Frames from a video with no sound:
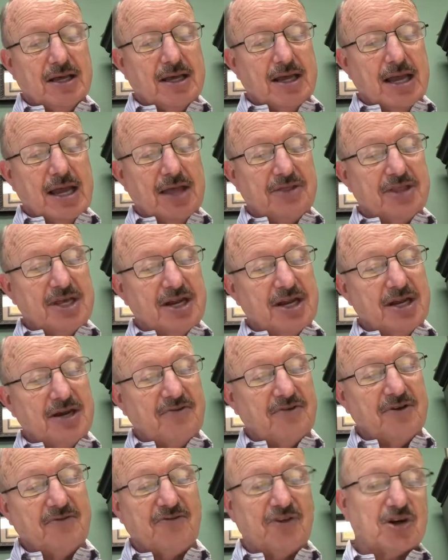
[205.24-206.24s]
and then
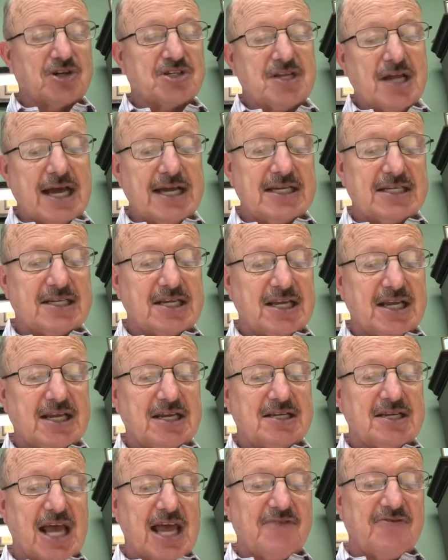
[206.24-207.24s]
in verse
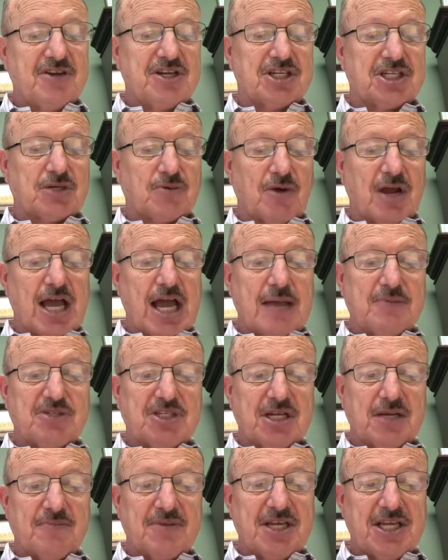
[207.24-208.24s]
19, David describes
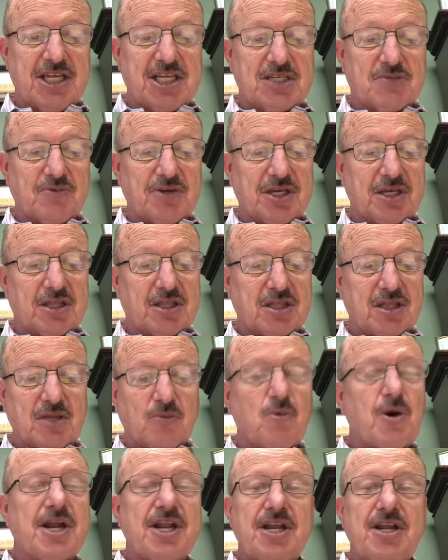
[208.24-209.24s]
enemies with the
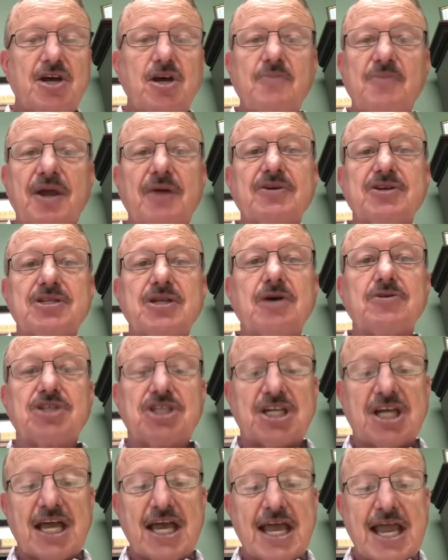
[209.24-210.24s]
one in whom there is no
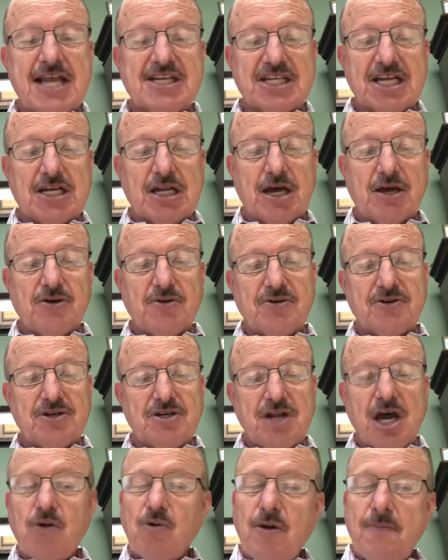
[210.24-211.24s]
change and no,
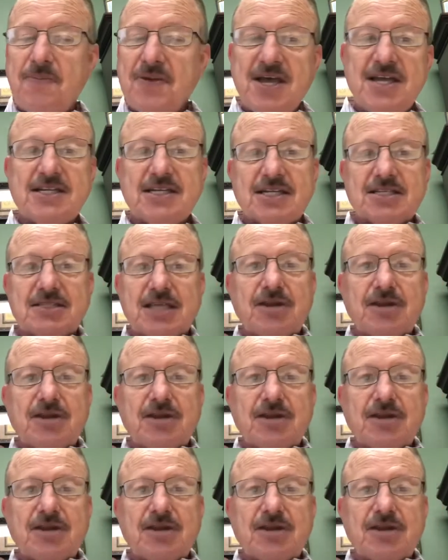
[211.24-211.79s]
no repentance.